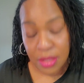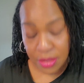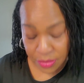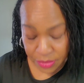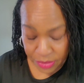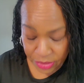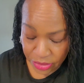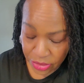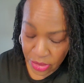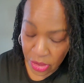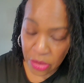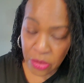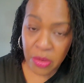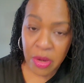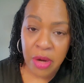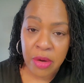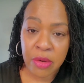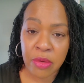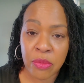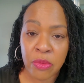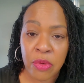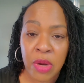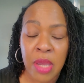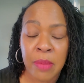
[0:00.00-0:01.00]
So our
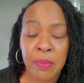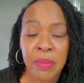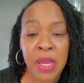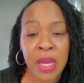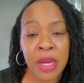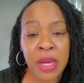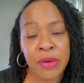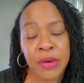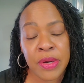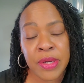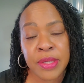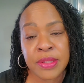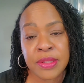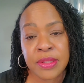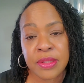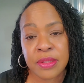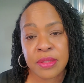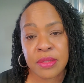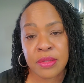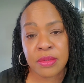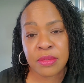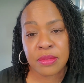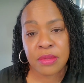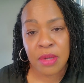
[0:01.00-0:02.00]

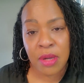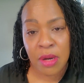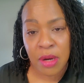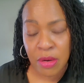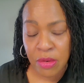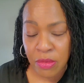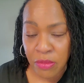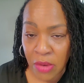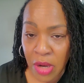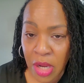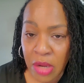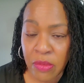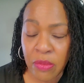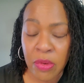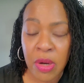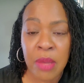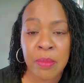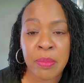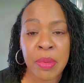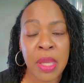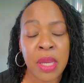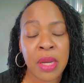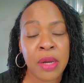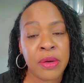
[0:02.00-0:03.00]
grandparents, our
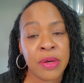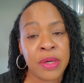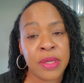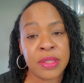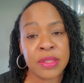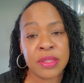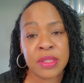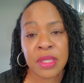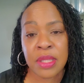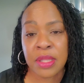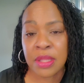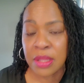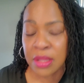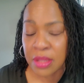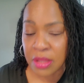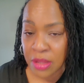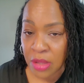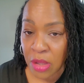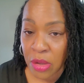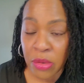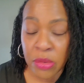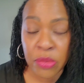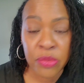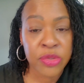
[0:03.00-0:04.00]
great-grandparents, and
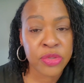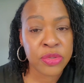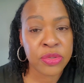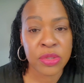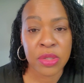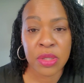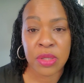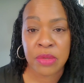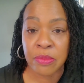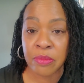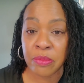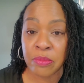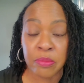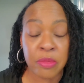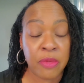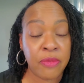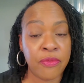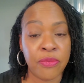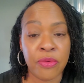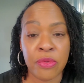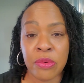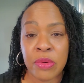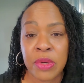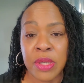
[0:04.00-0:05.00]
those
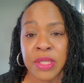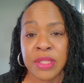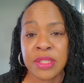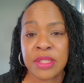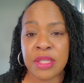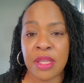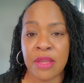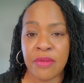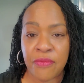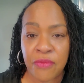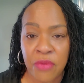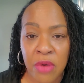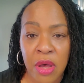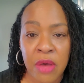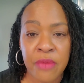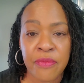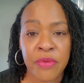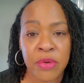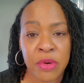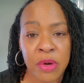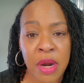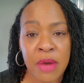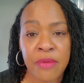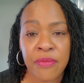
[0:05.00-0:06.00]
before us, they fought
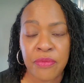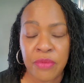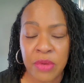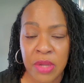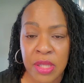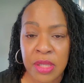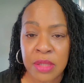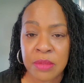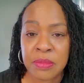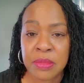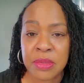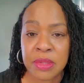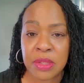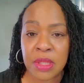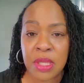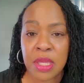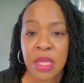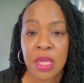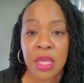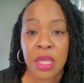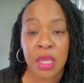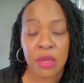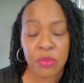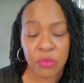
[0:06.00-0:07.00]
for our freedoms,
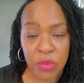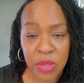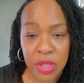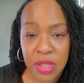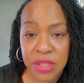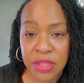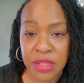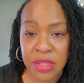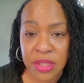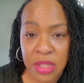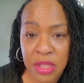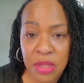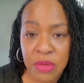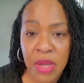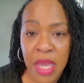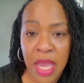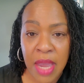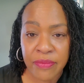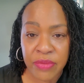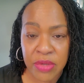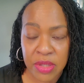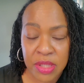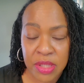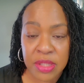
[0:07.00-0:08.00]
and we still
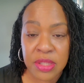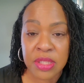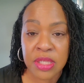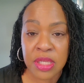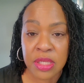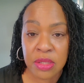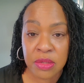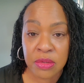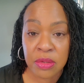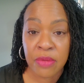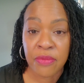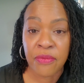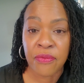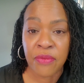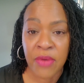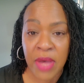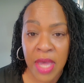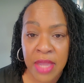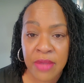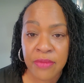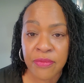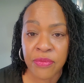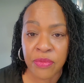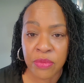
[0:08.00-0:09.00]
have to continue to
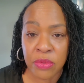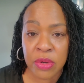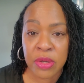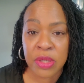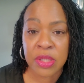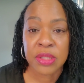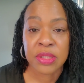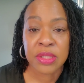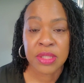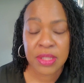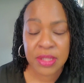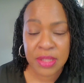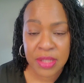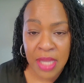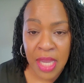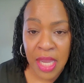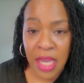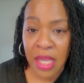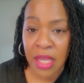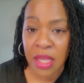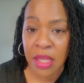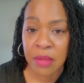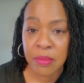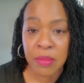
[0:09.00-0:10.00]
fight for it
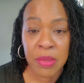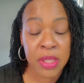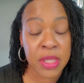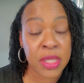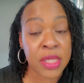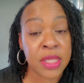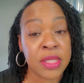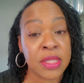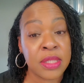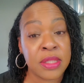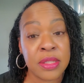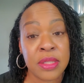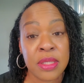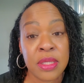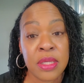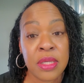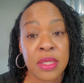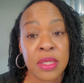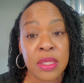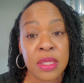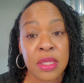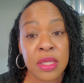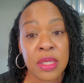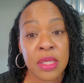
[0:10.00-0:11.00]
today, because
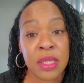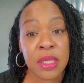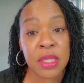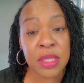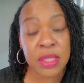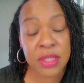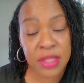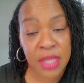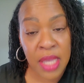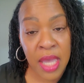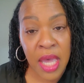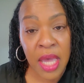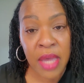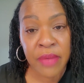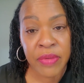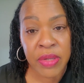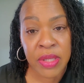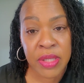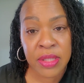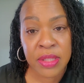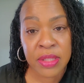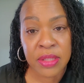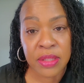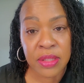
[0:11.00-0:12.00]
it's
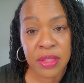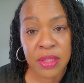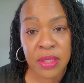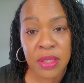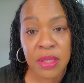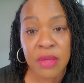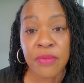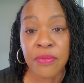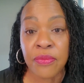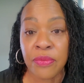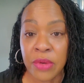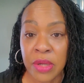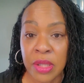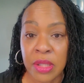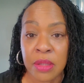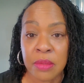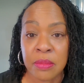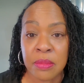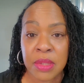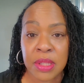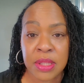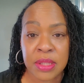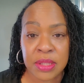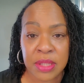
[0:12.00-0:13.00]
obvious
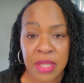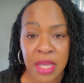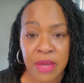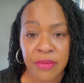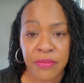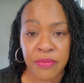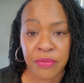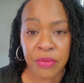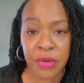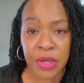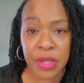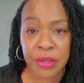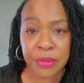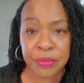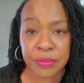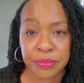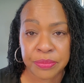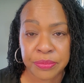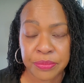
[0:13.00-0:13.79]
freedom is not free.